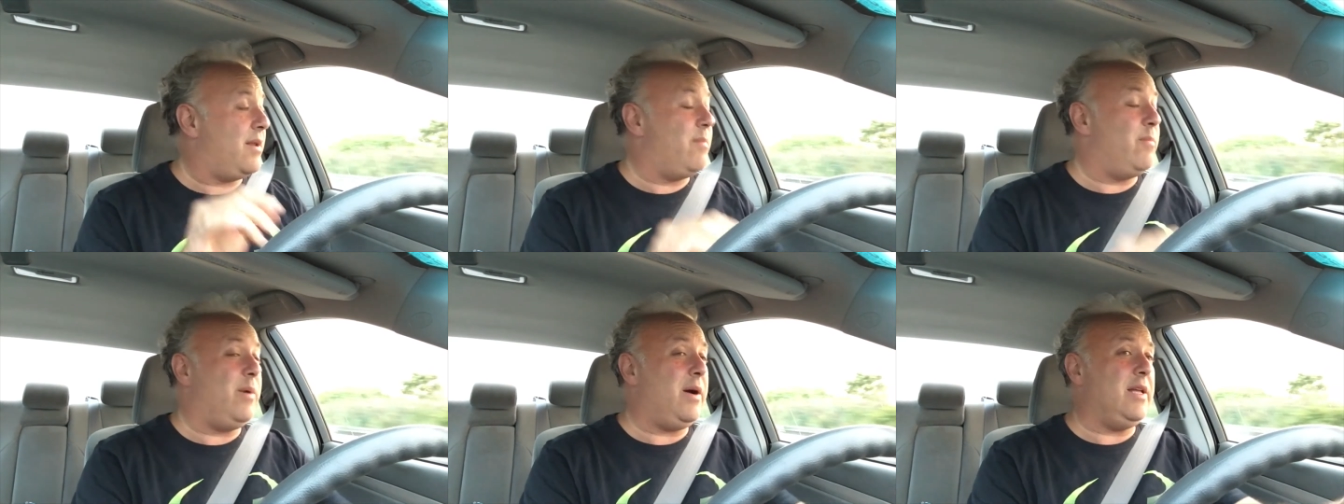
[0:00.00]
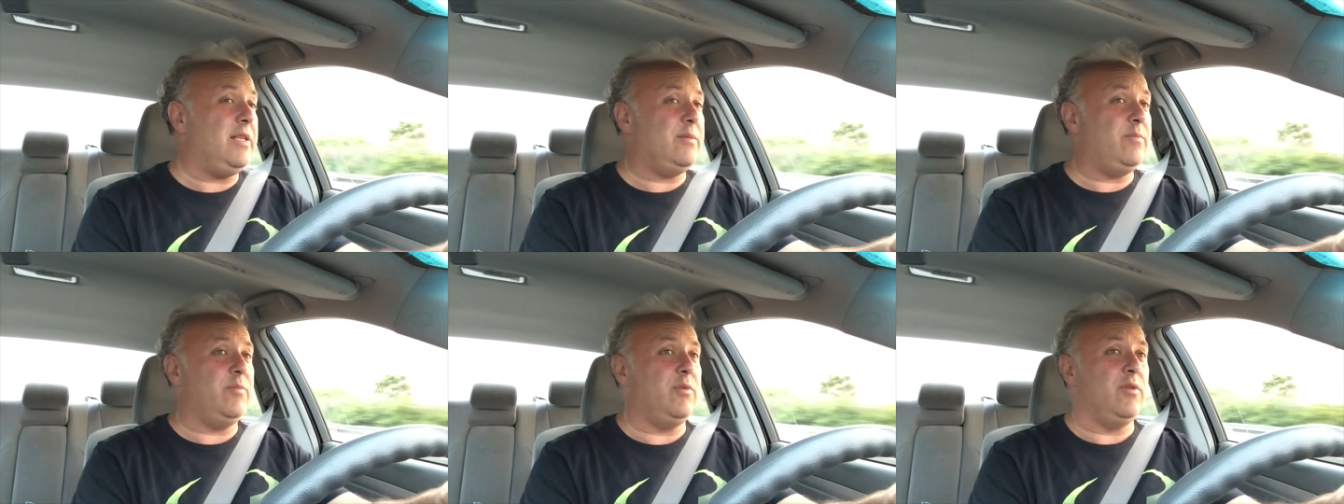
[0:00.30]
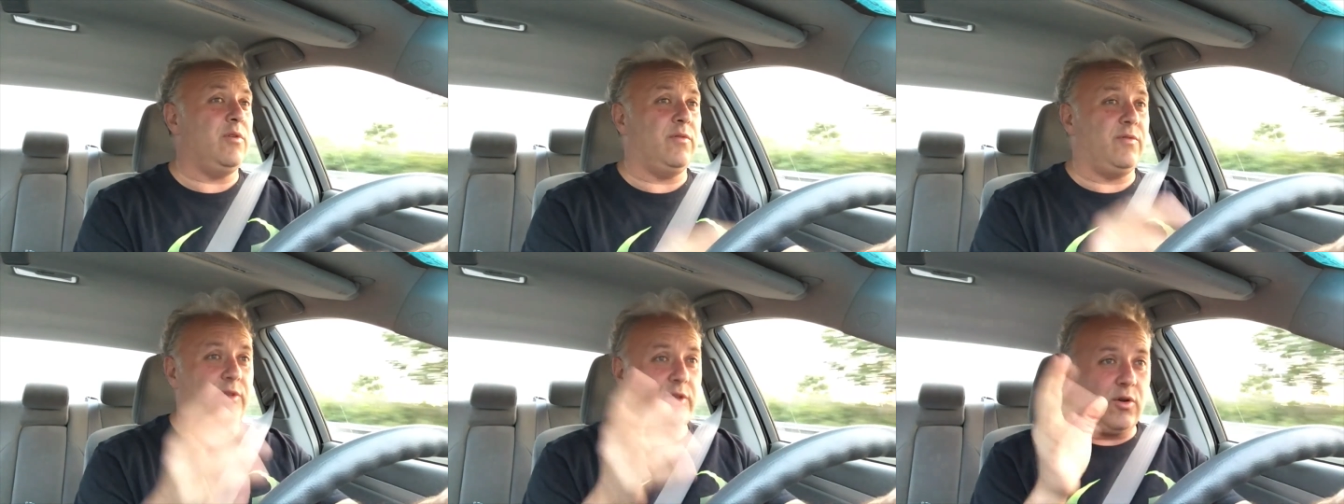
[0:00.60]
reminds me
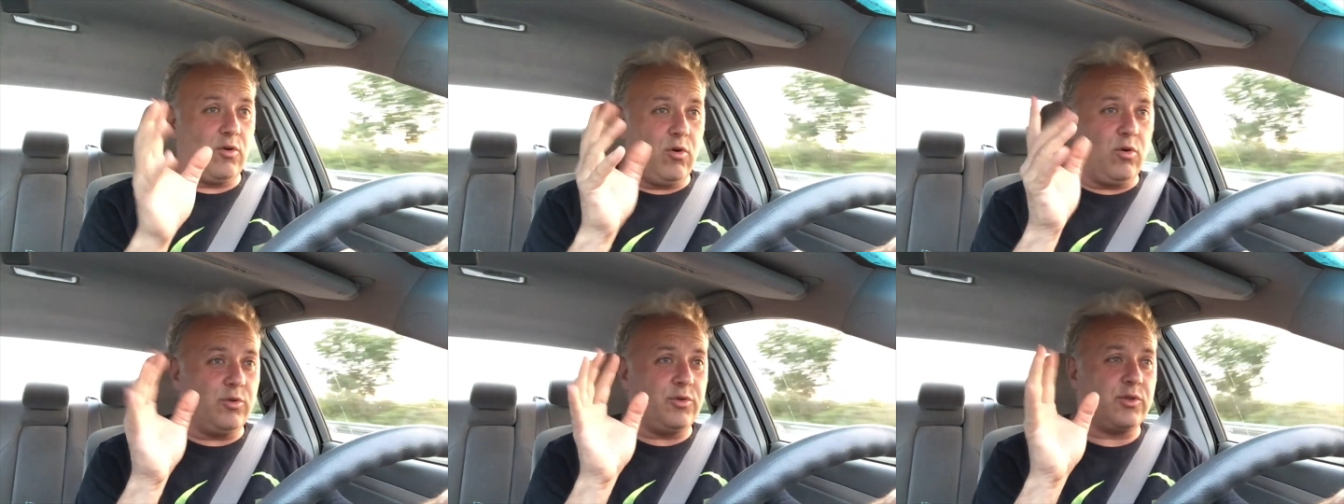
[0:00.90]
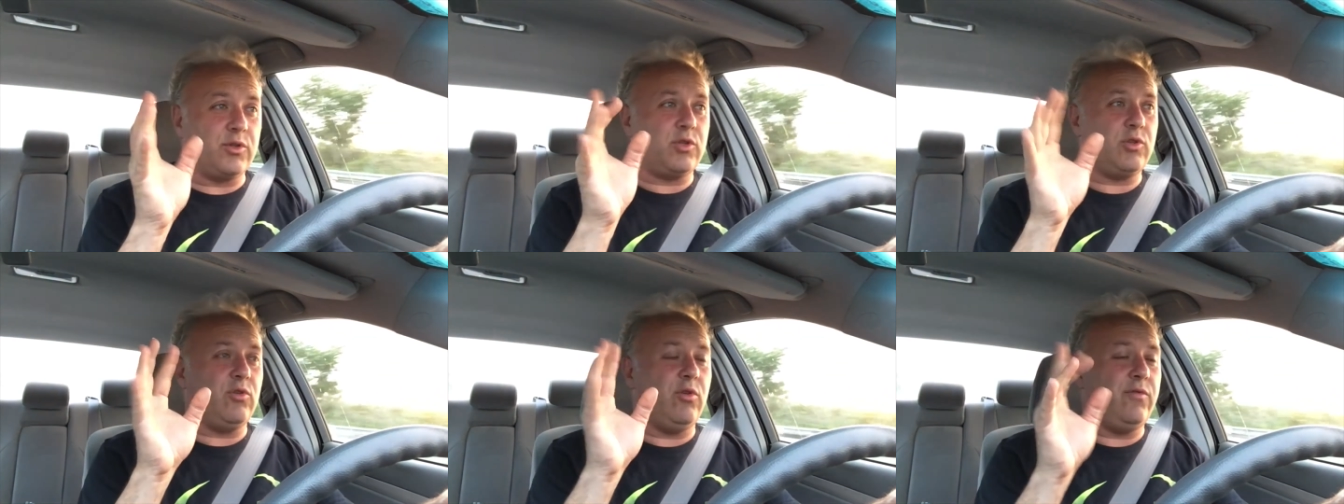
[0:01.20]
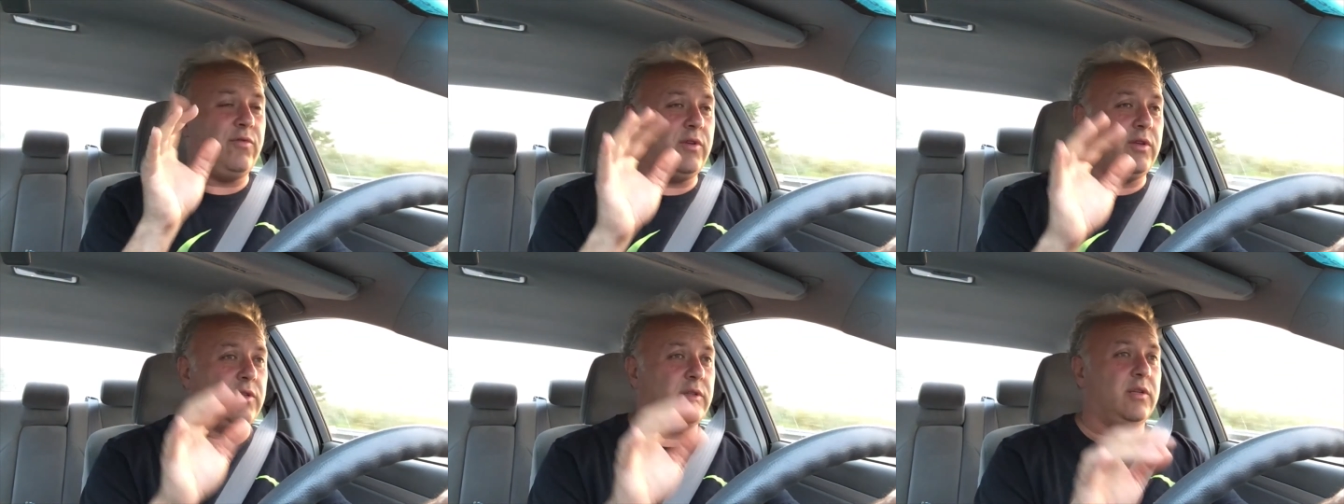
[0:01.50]
of the old
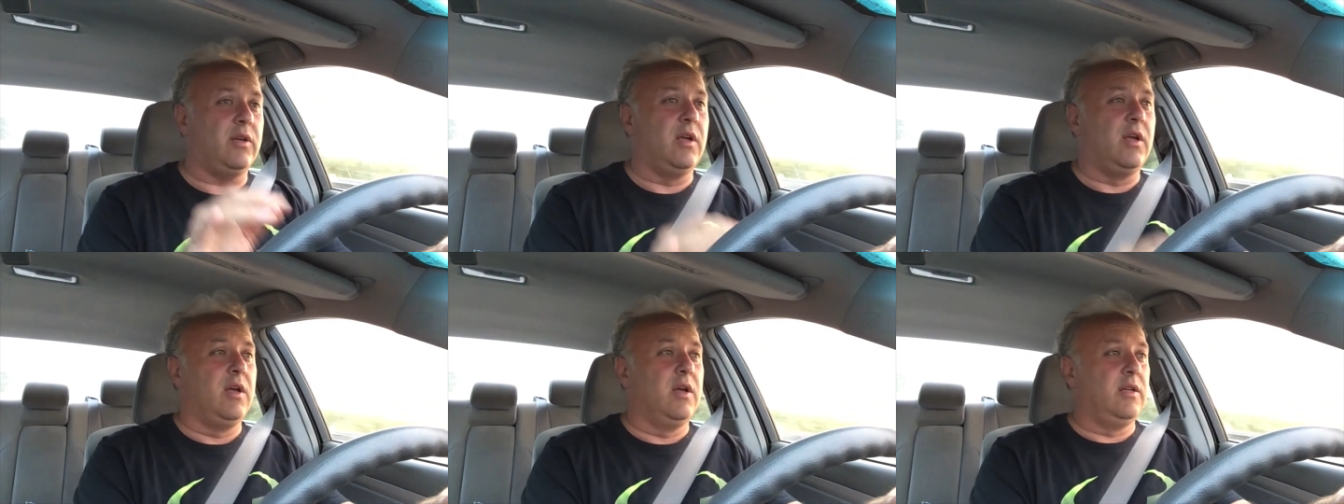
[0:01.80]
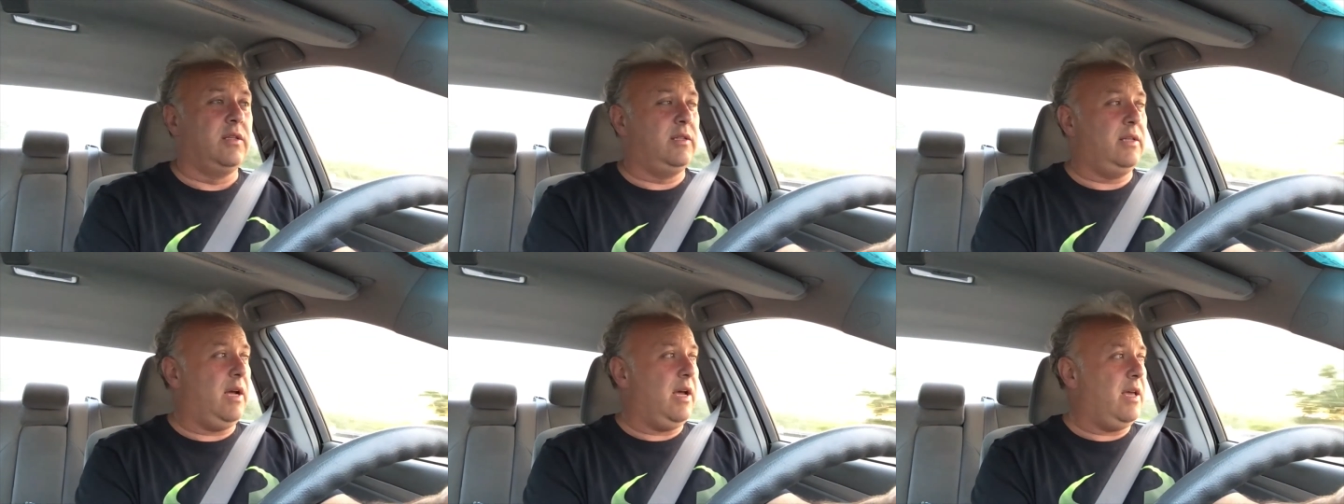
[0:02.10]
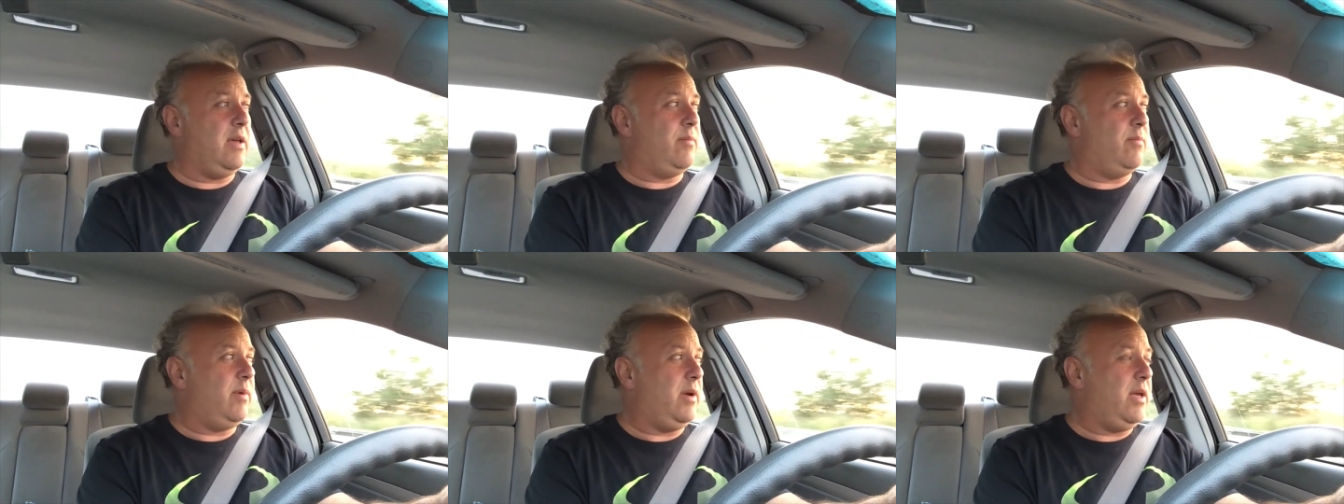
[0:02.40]
Soviet
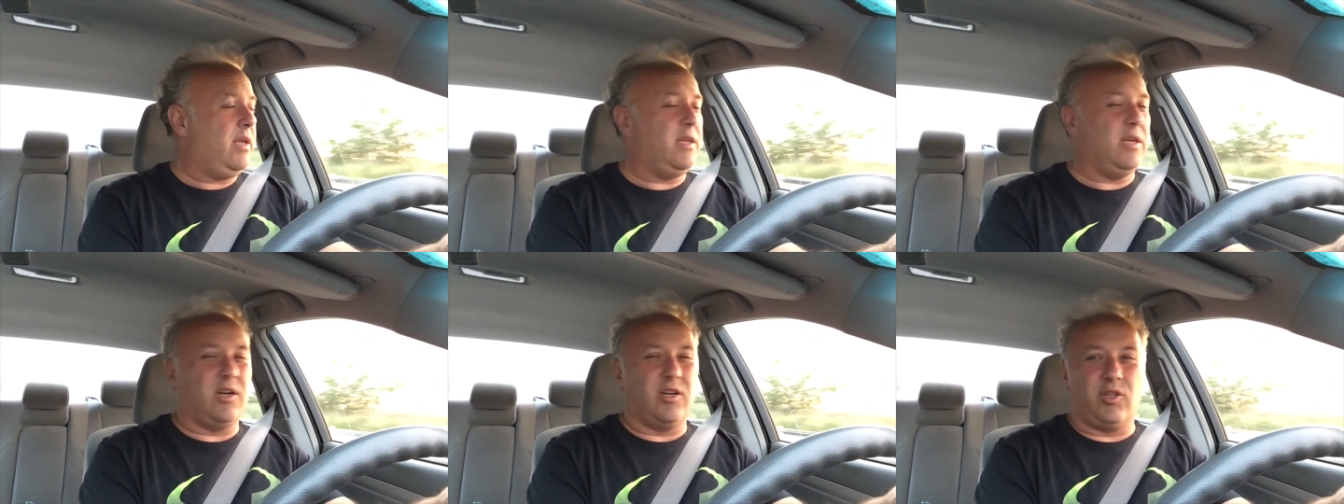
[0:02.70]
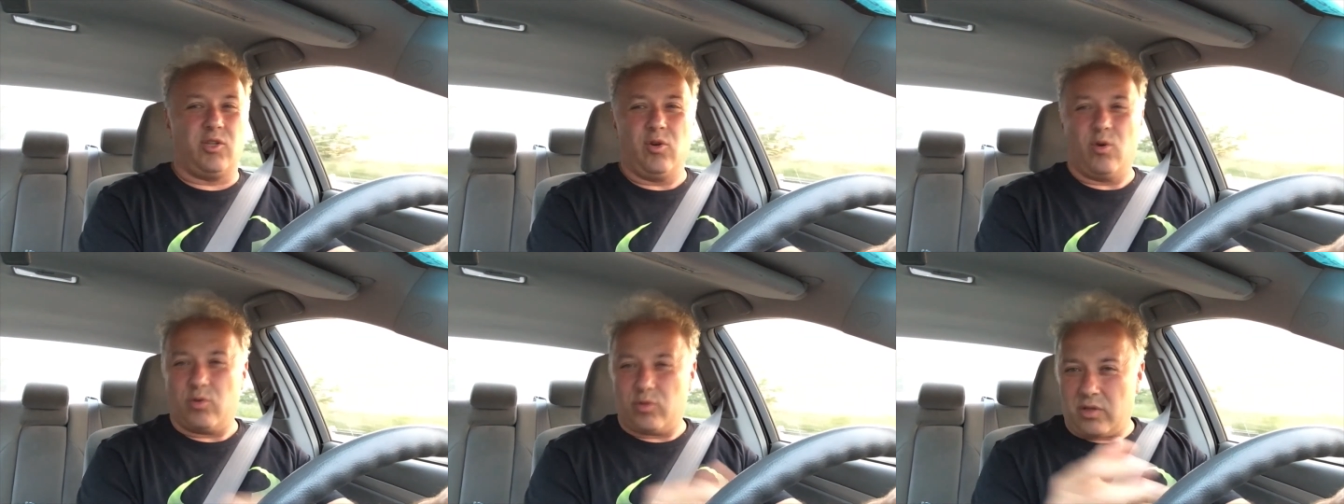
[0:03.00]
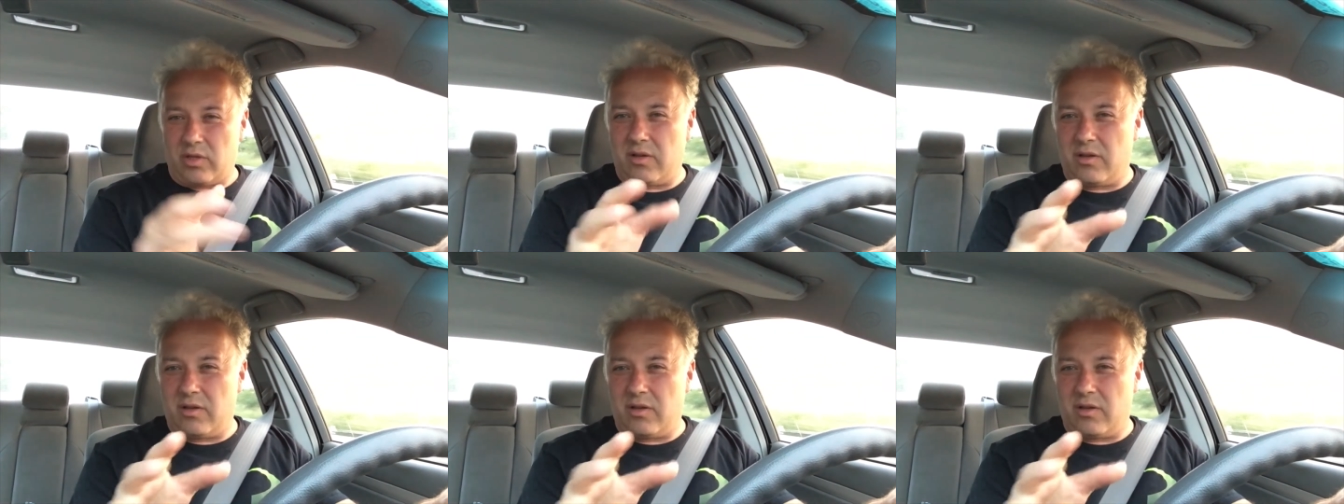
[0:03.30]
time anecdote.